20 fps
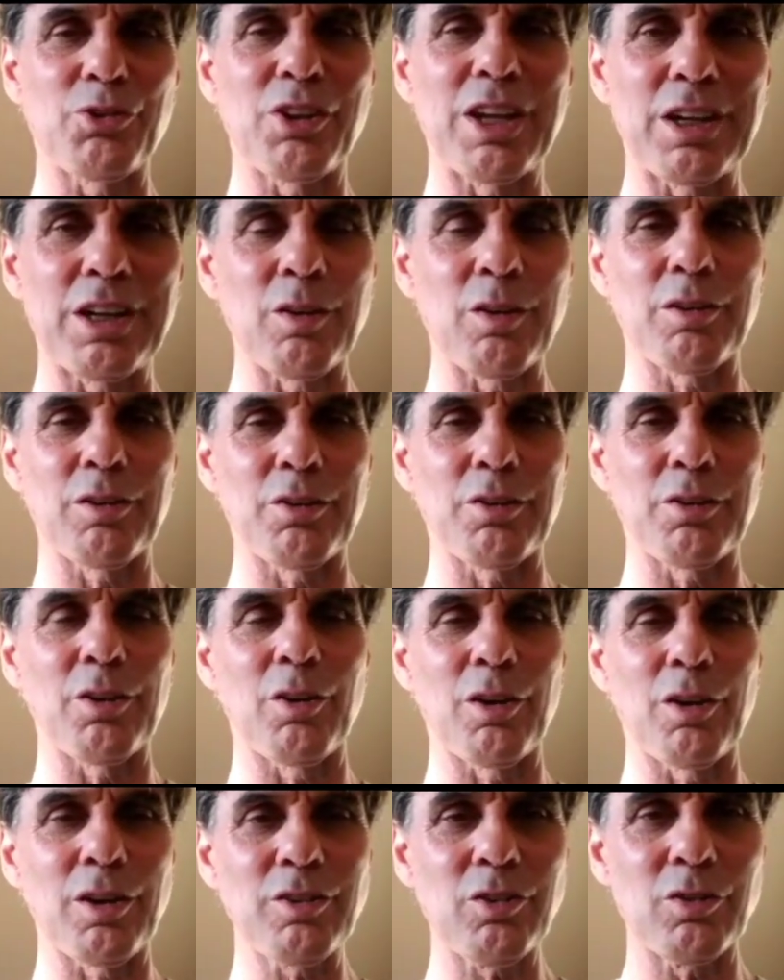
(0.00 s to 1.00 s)
because they
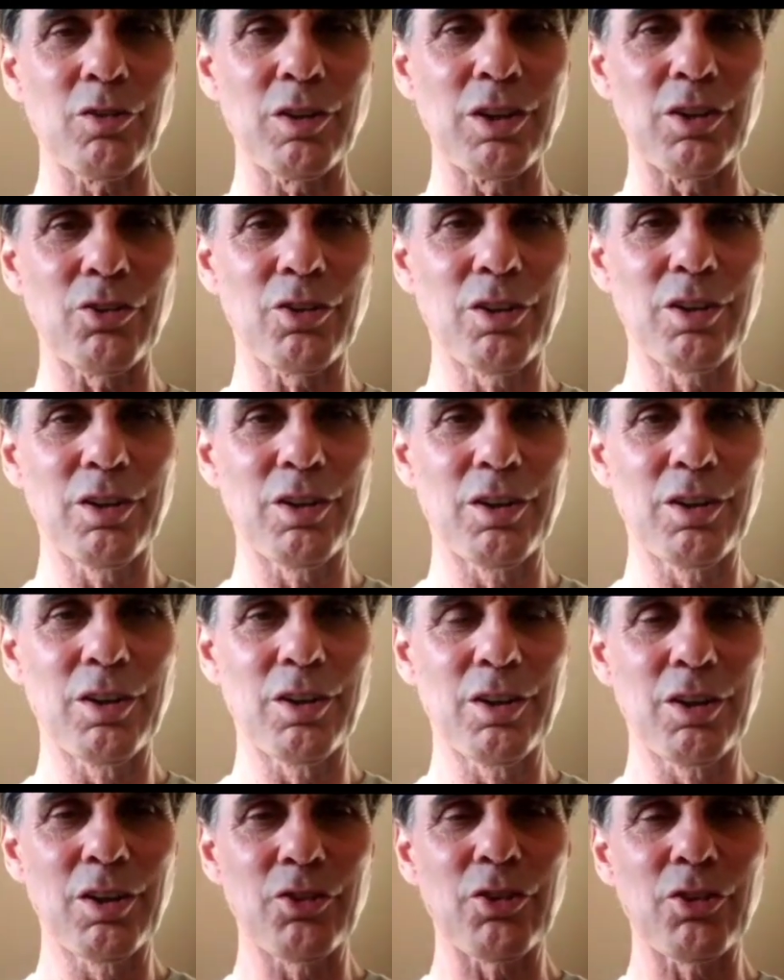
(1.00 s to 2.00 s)
clog the
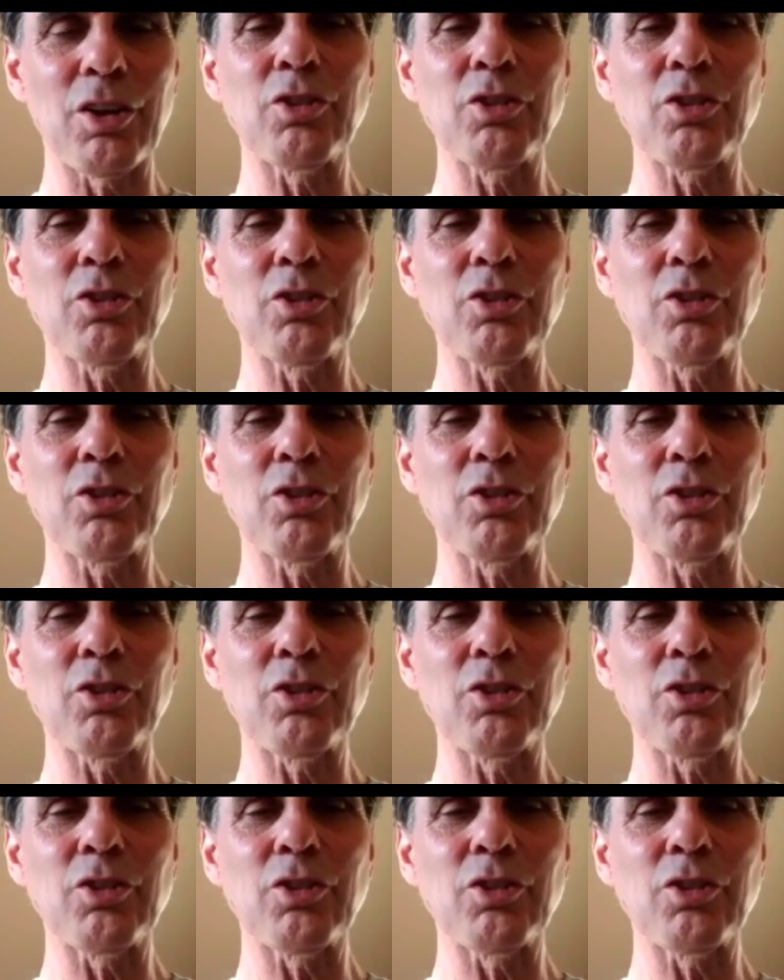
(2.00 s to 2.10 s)
arteries.